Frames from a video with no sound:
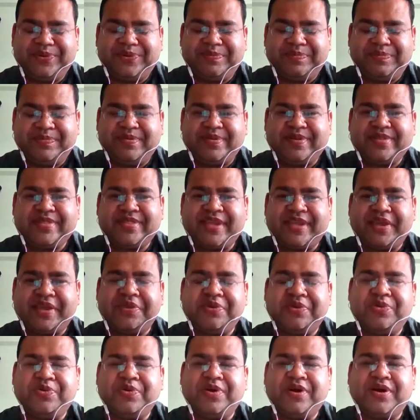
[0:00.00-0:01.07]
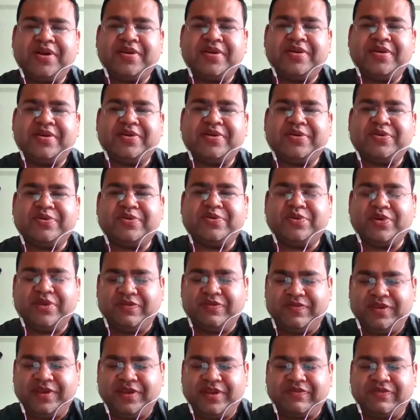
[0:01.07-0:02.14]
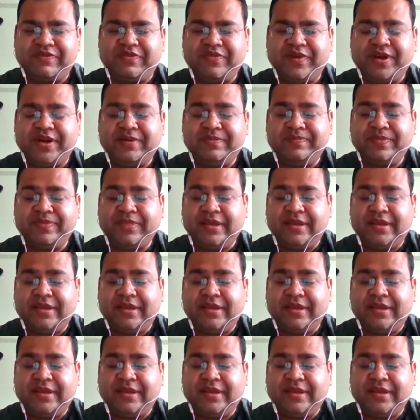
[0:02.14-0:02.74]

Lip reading: So thank you and good evening, everyone.